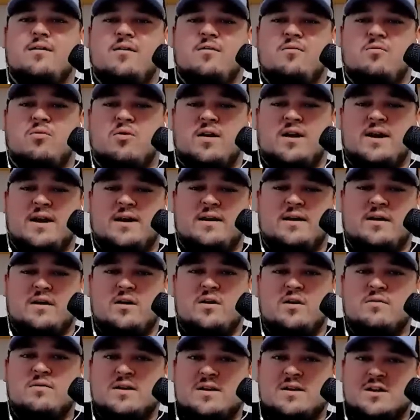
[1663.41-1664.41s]
We're getting a
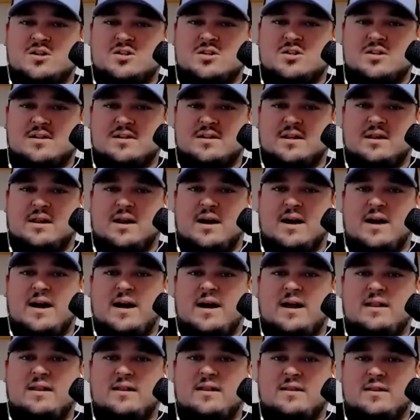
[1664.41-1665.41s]
new addition to the
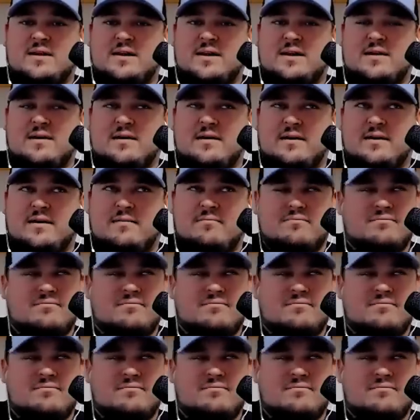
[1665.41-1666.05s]
line, the